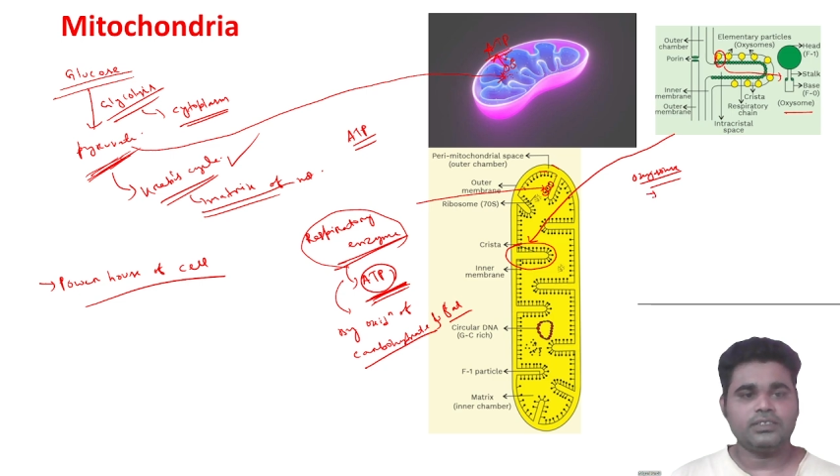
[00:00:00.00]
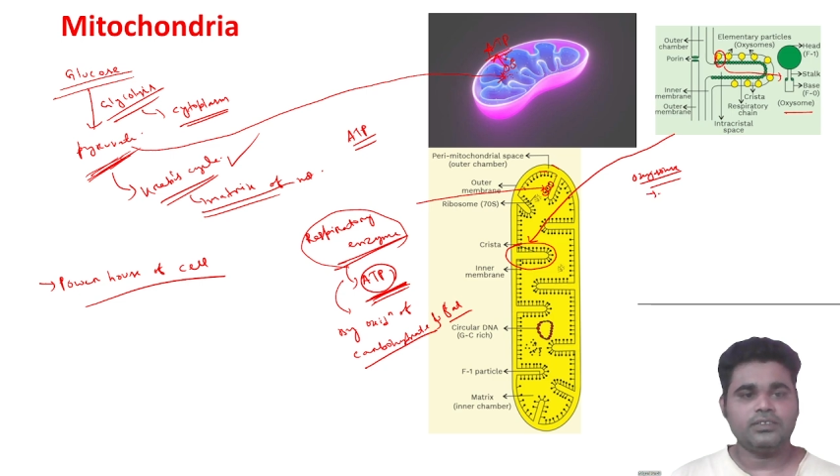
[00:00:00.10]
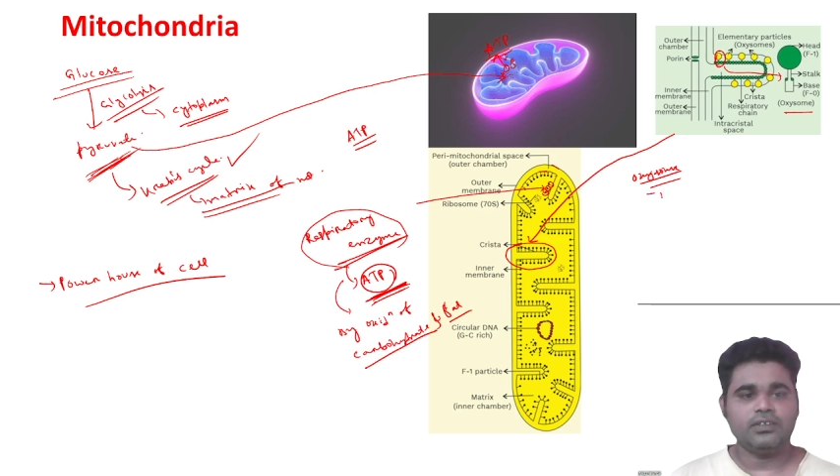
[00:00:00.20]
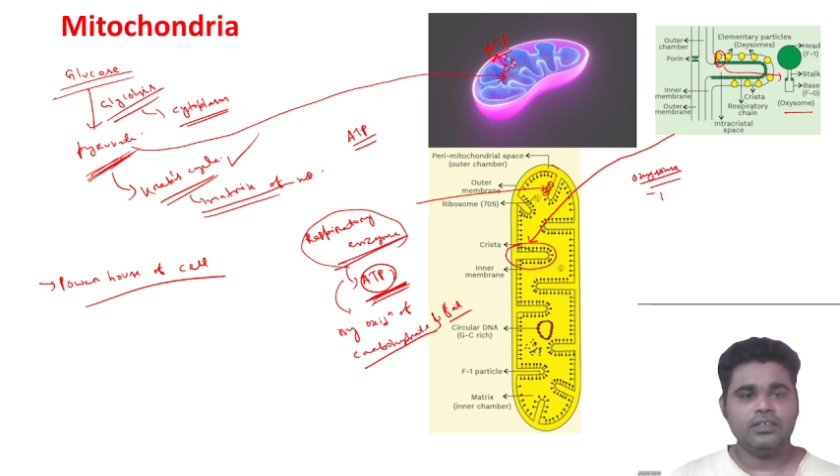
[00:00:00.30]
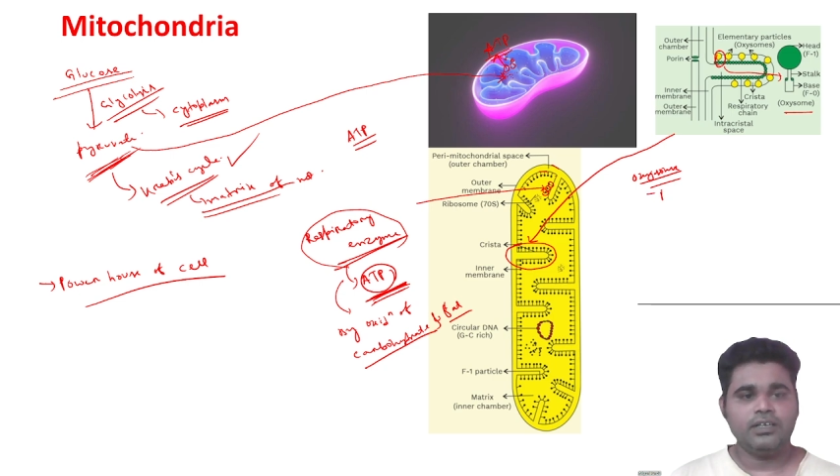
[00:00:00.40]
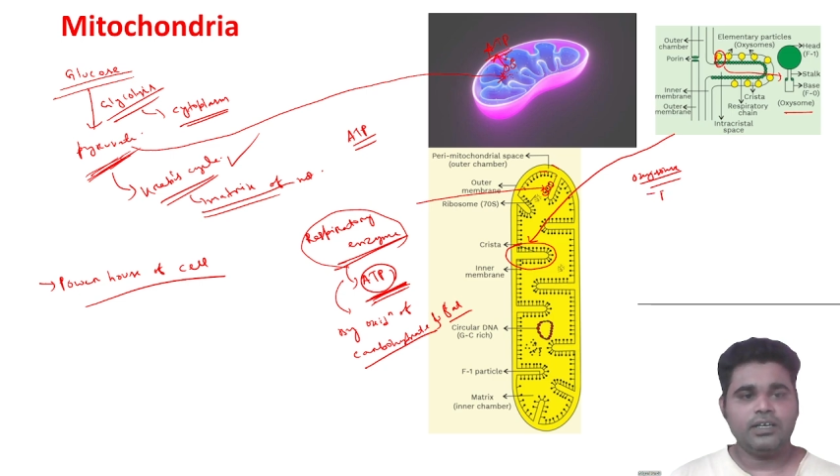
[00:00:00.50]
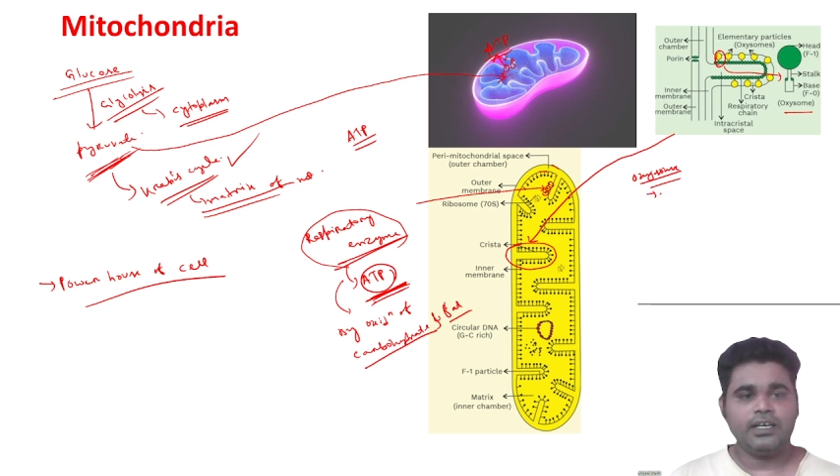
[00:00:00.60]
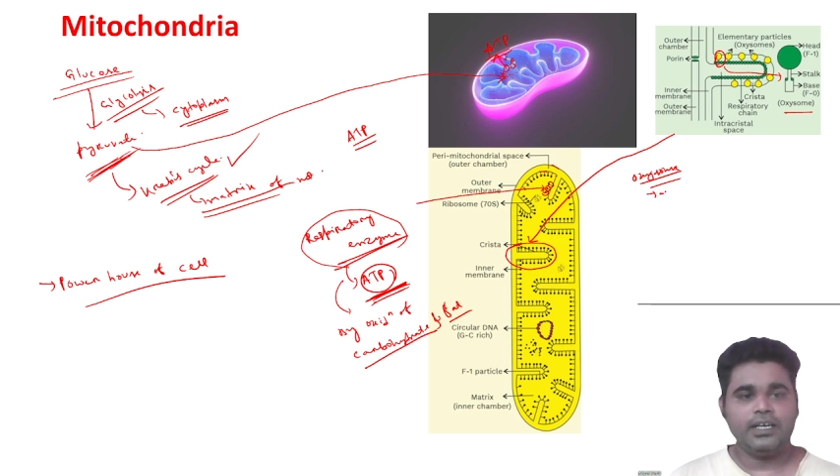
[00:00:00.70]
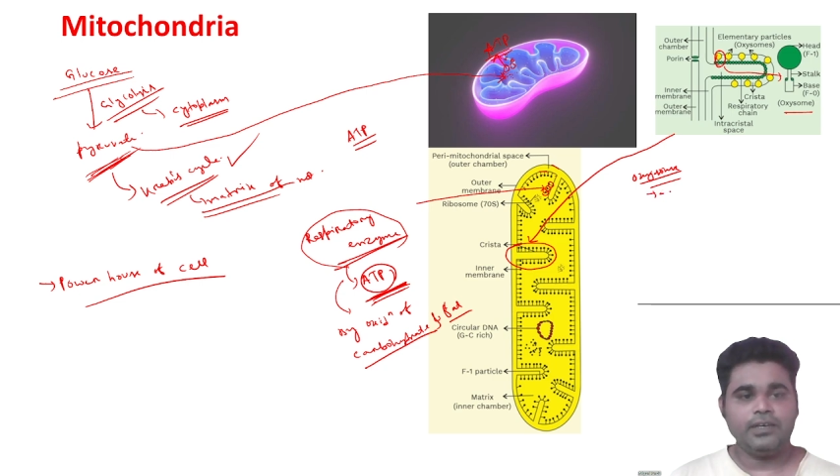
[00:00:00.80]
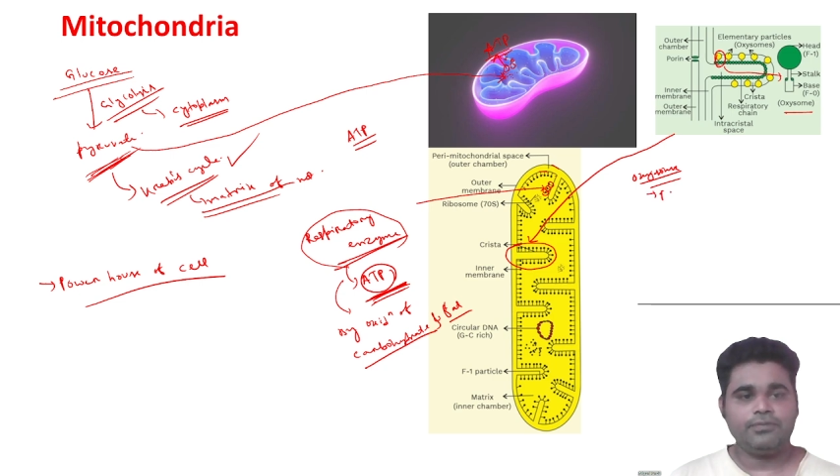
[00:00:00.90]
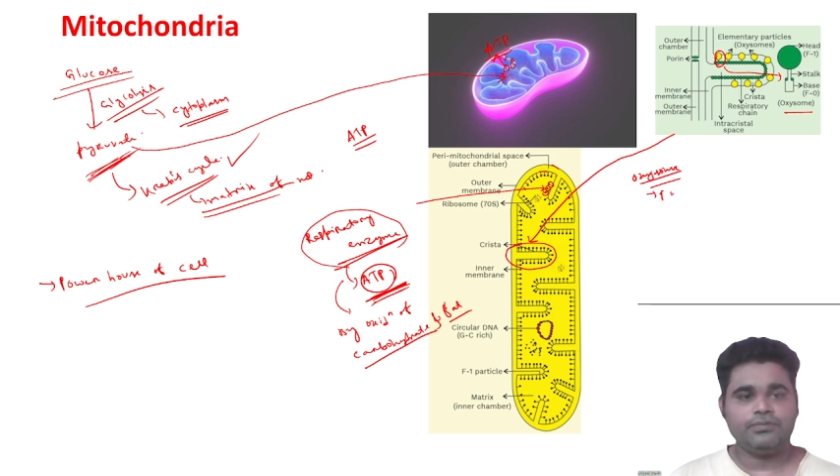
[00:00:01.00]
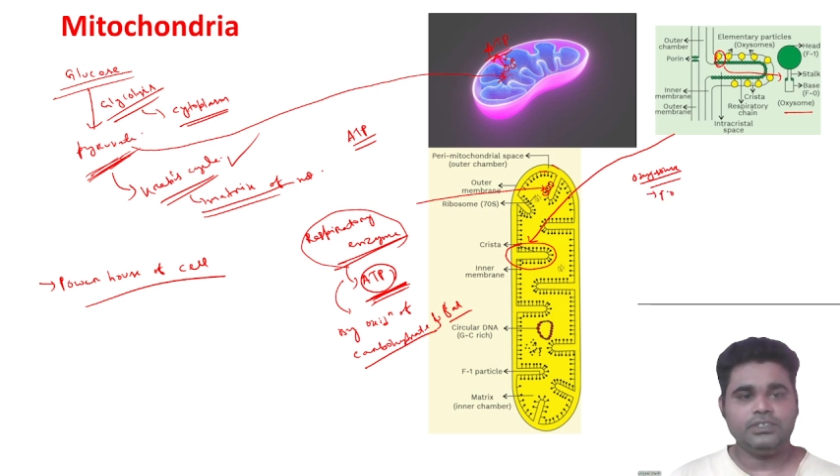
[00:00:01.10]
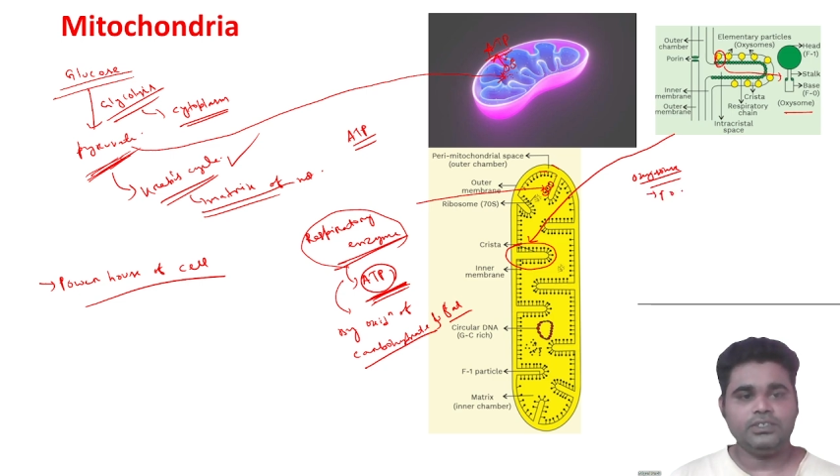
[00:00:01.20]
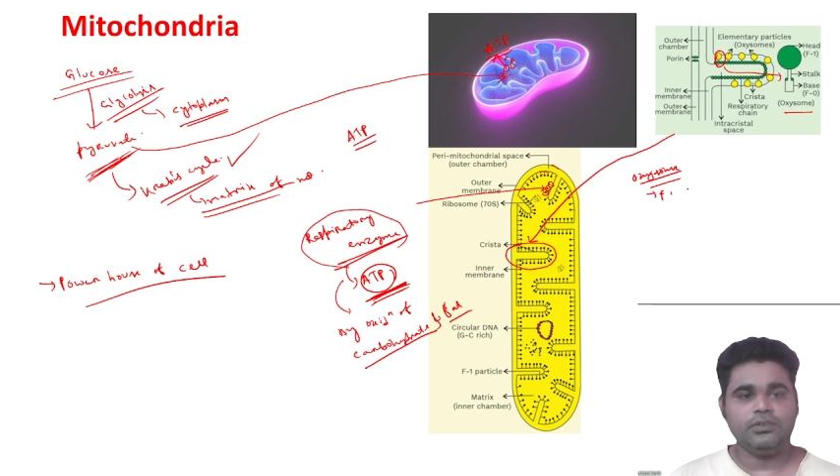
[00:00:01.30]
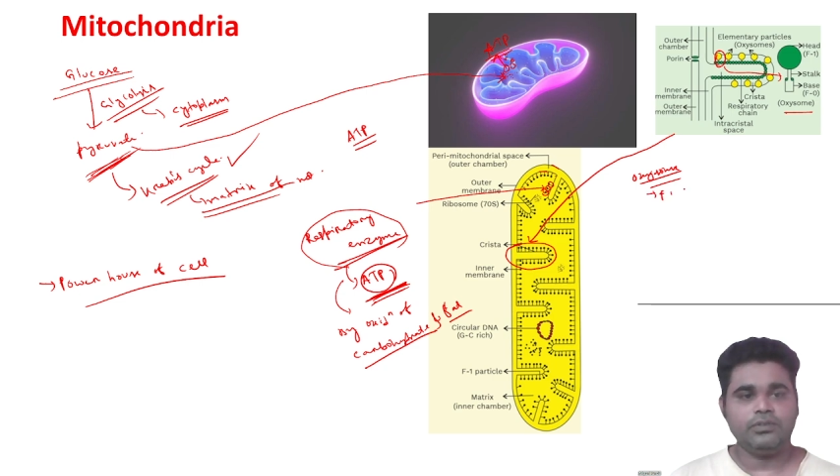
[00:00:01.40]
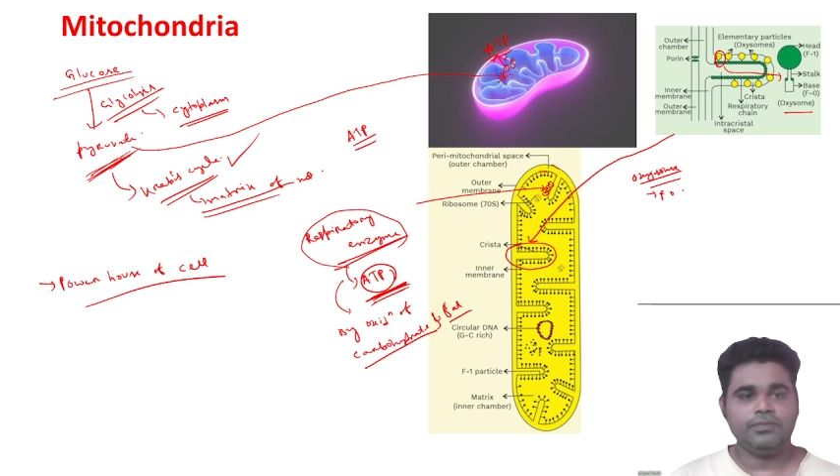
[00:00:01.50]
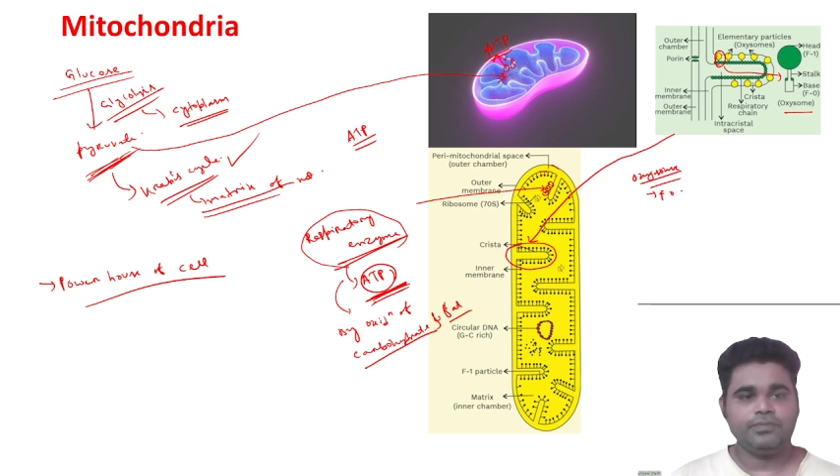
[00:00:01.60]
the F0,